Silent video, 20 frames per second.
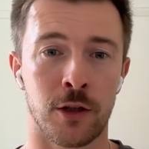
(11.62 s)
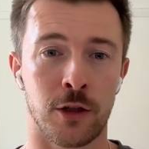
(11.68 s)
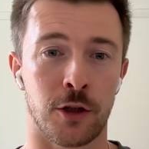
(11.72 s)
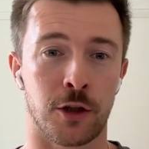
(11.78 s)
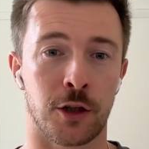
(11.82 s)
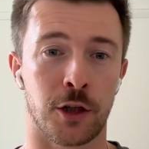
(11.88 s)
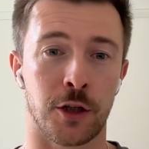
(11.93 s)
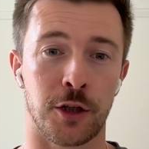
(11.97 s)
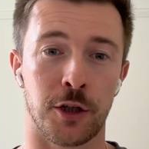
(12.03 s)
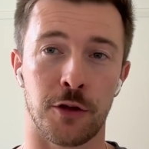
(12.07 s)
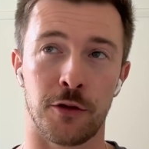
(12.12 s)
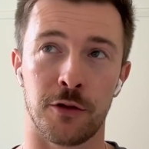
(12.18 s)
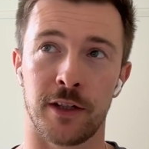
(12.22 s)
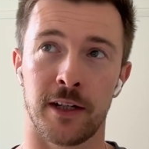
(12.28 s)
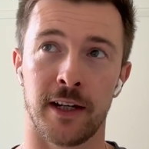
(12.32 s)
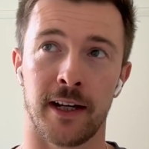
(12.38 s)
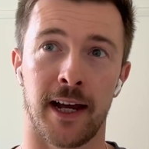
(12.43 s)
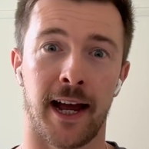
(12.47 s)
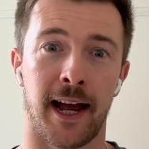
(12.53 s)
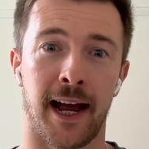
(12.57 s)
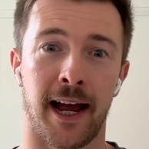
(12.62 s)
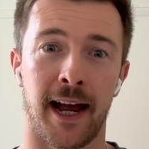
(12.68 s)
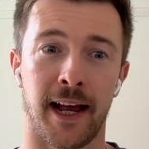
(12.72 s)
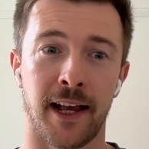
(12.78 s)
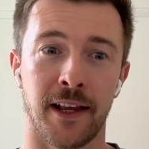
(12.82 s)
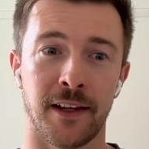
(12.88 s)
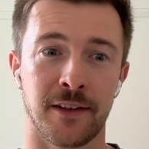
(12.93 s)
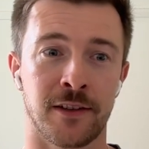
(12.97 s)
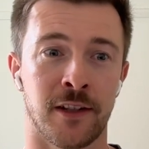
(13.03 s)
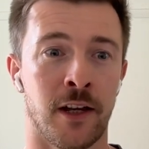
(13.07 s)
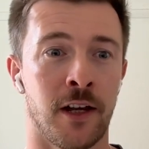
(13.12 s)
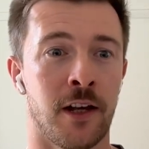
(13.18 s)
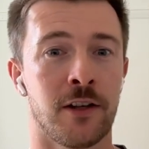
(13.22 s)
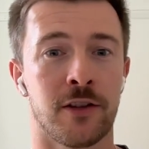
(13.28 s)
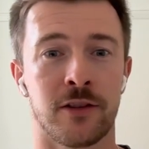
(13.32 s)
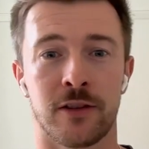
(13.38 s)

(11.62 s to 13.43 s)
You can use it as